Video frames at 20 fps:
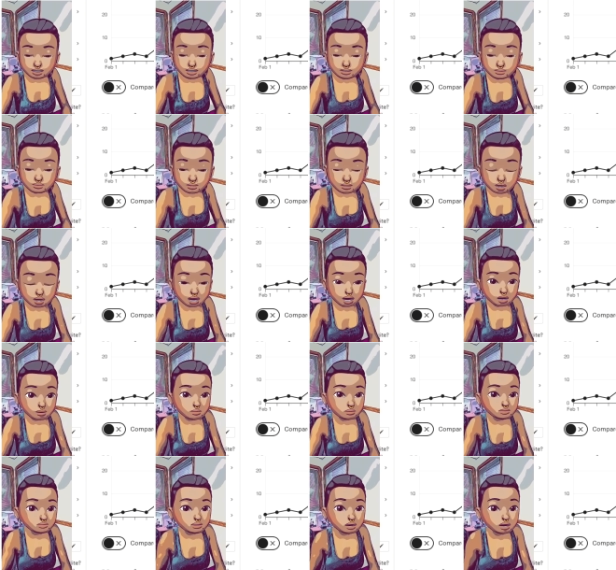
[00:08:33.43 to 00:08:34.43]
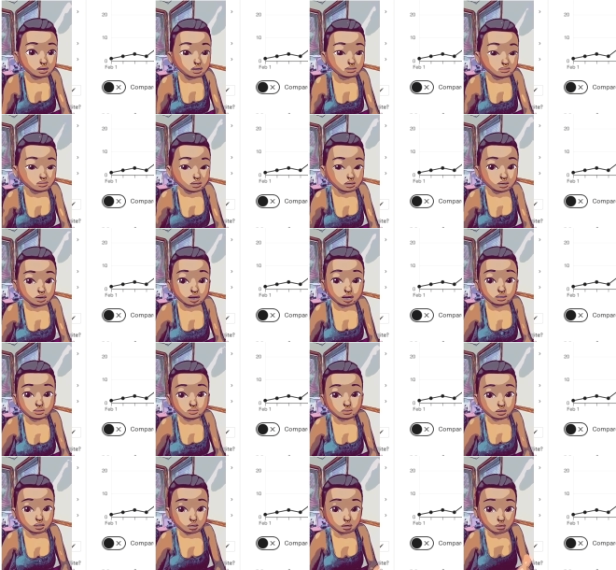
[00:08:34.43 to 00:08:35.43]
but I'm gonna find it for the next
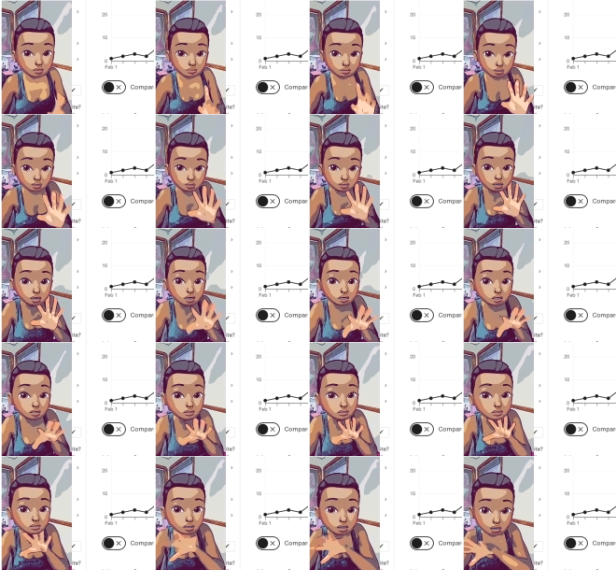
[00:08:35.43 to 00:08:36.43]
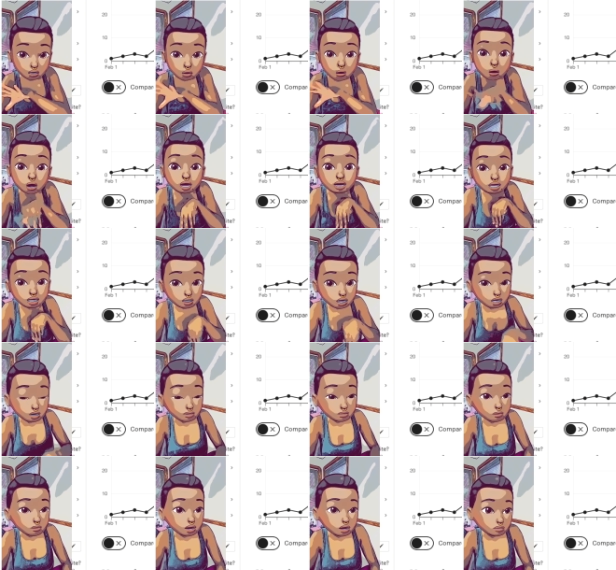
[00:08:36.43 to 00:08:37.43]
video. The quality is gonna
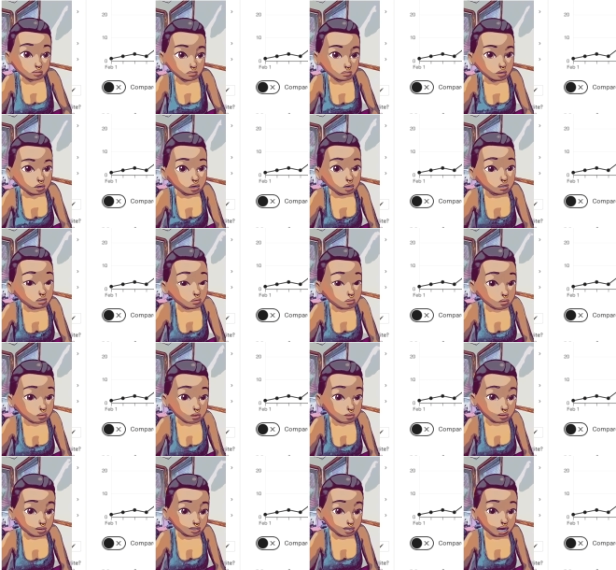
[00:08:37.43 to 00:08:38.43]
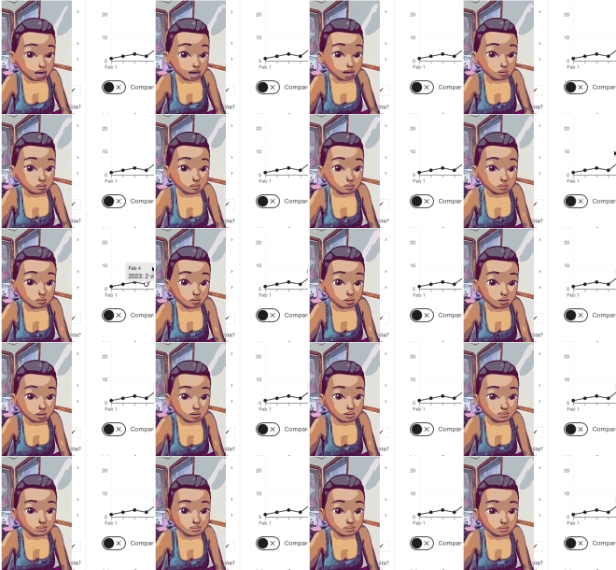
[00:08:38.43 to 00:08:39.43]
get better. Don't worry about that.
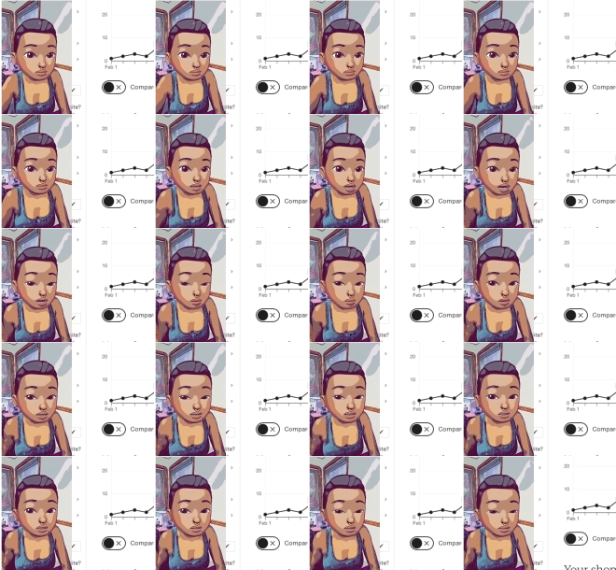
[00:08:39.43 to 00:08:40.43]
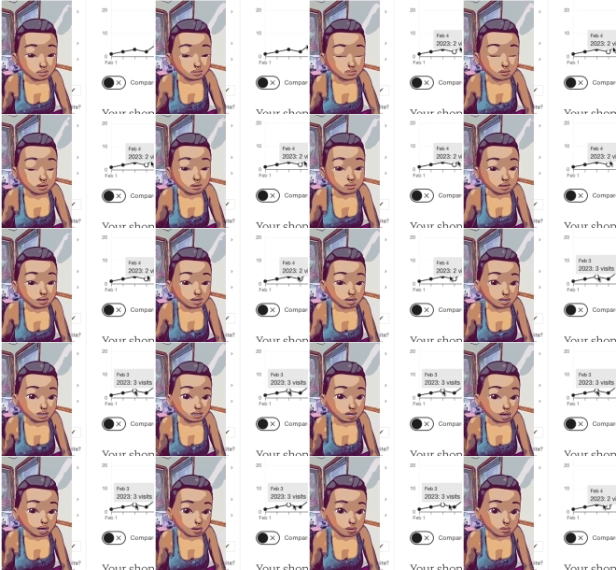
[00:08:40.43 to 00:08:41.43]
But I know this heater is probably like
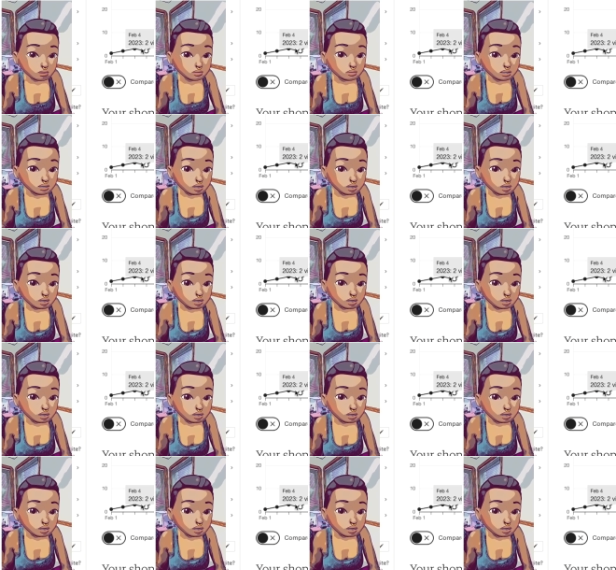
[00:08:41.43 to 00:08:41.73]
loud.